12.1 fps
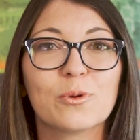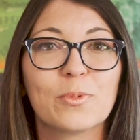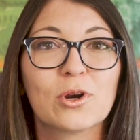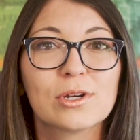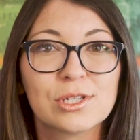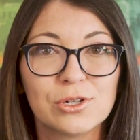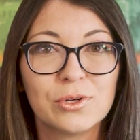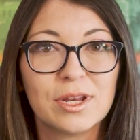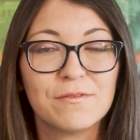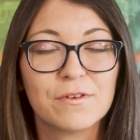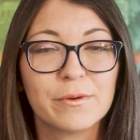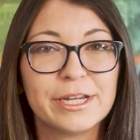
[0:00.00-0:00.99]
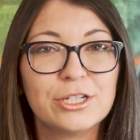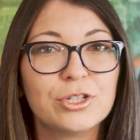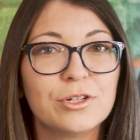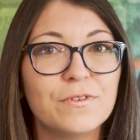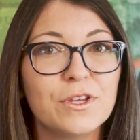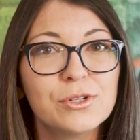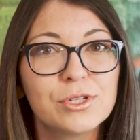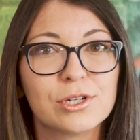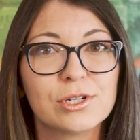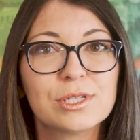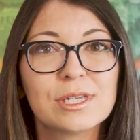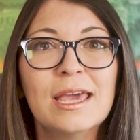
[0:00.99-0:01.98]
or personal information of
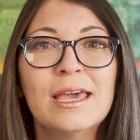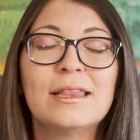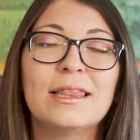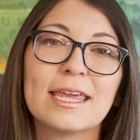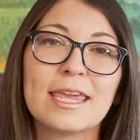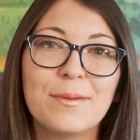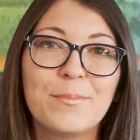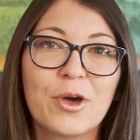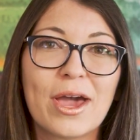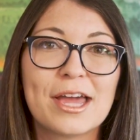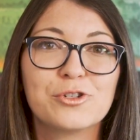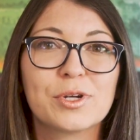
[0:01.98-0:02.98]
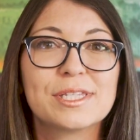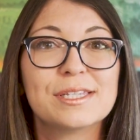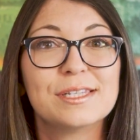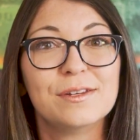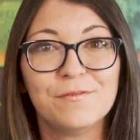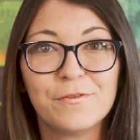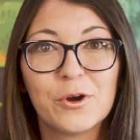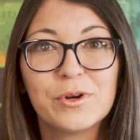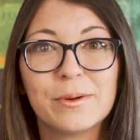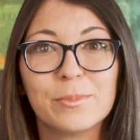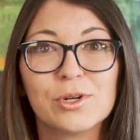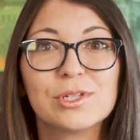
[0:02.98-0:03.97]
users, like email addresses and phone
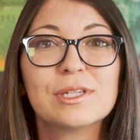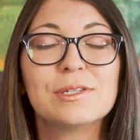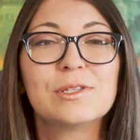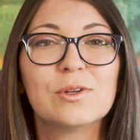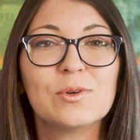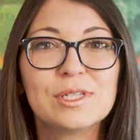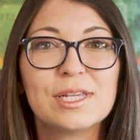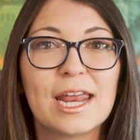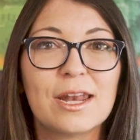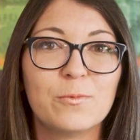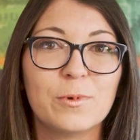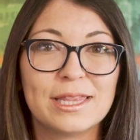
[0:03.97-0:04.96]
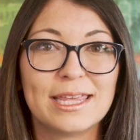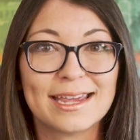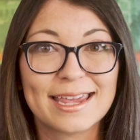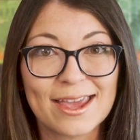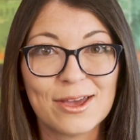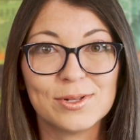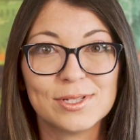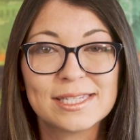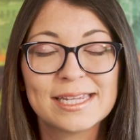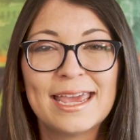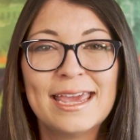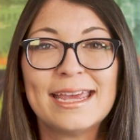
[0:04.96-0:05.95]
numbers associated with the
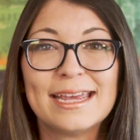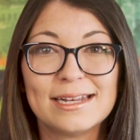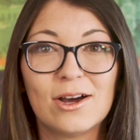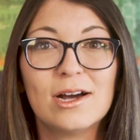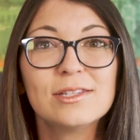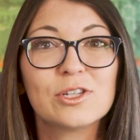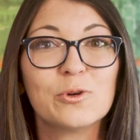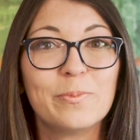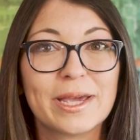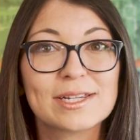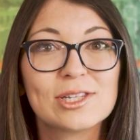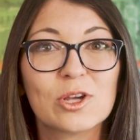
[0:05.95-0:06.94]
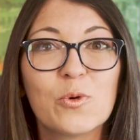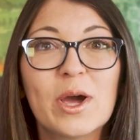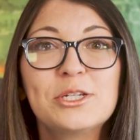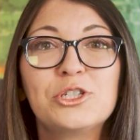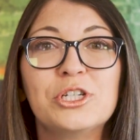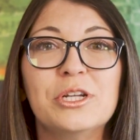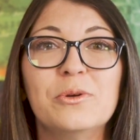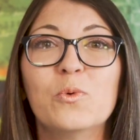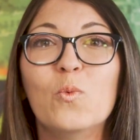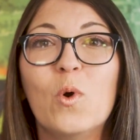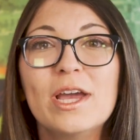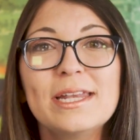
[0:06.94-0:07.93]
accounts. It also begs the question,
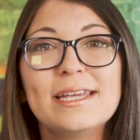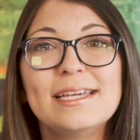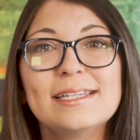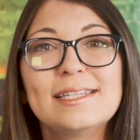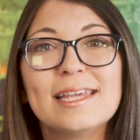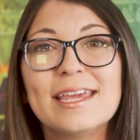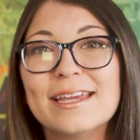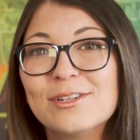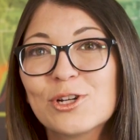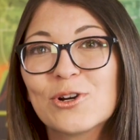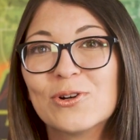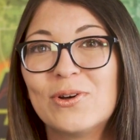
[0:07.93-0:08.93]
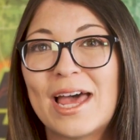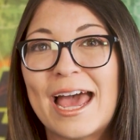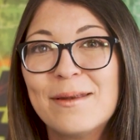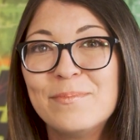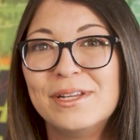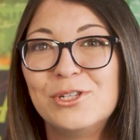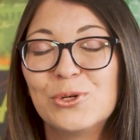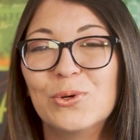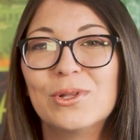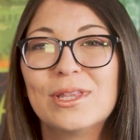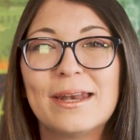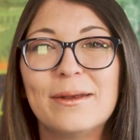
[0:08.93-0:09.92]
what is the internal admin
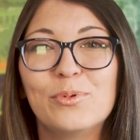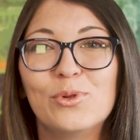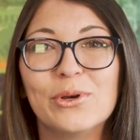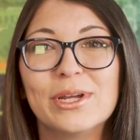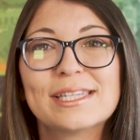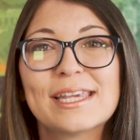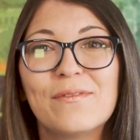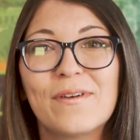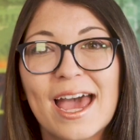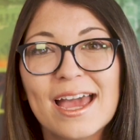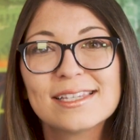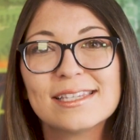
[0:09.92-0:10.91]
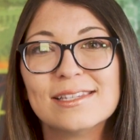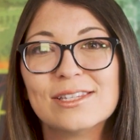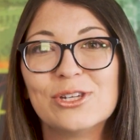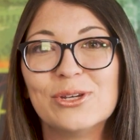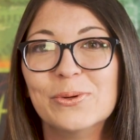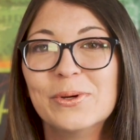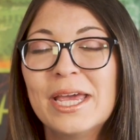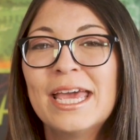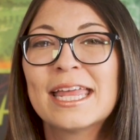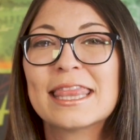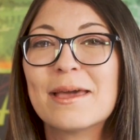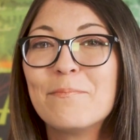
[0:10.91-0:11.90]
tool that employees have access to
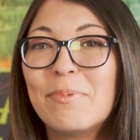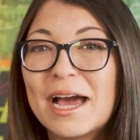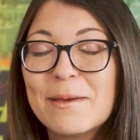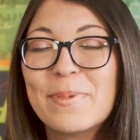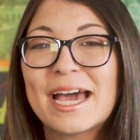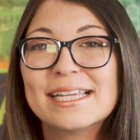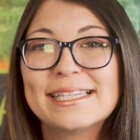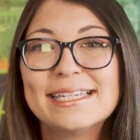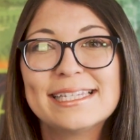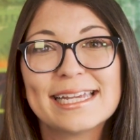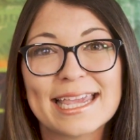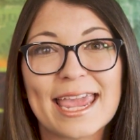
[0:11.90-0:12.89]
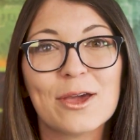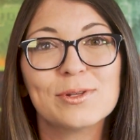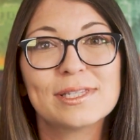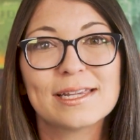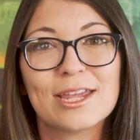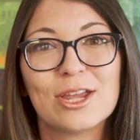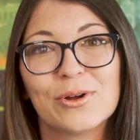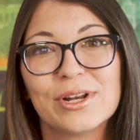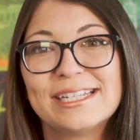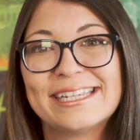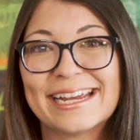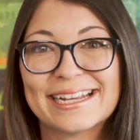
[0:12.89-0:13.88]
that bypasses account
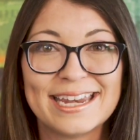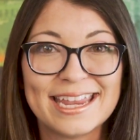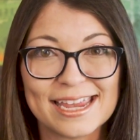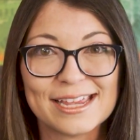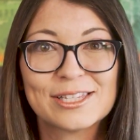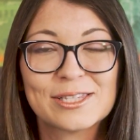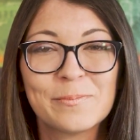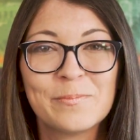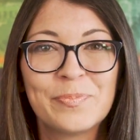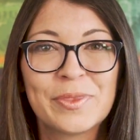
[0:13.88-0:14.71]
security techniques?